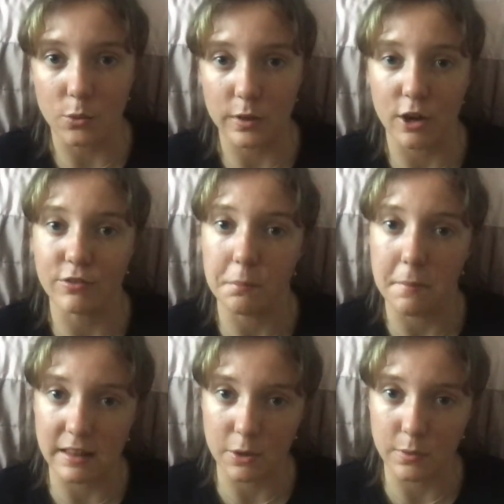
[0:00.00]
We got
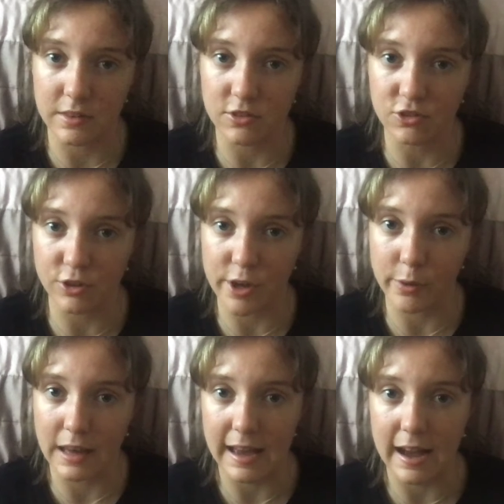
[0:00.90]
familiar with the studio
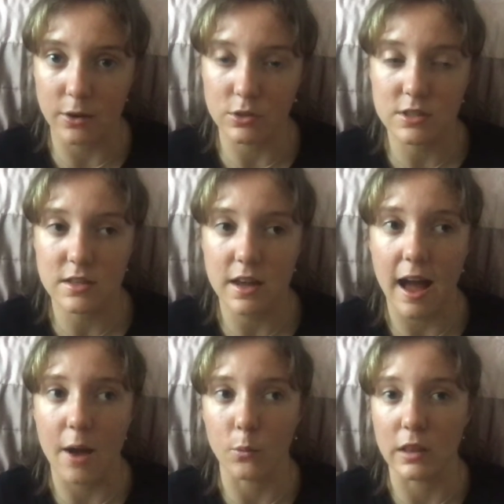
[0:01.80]
layout
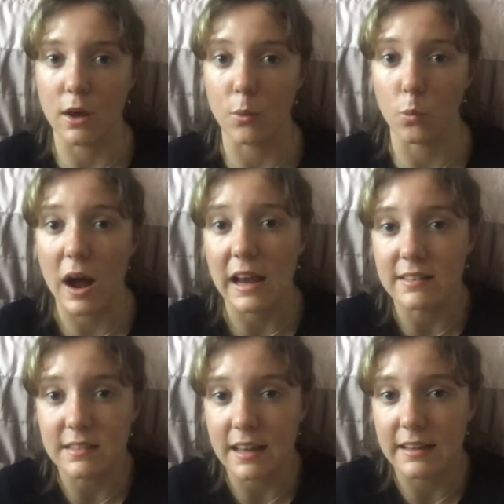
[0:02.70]
and we learnt why
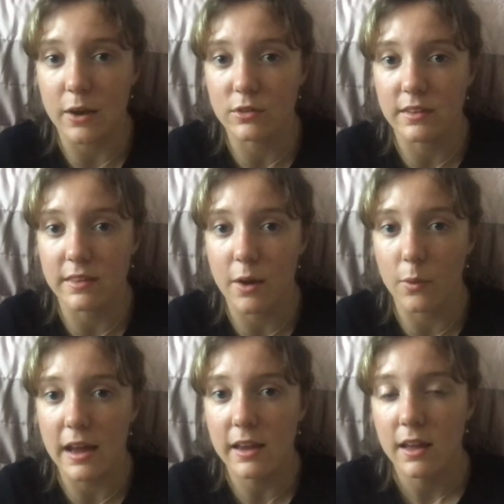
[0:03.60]
it's laid out in that
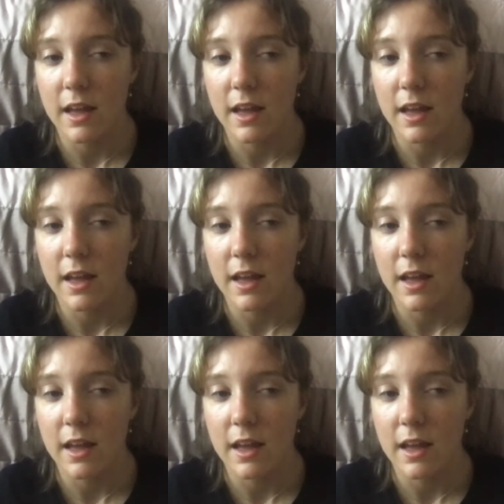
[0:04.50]
way.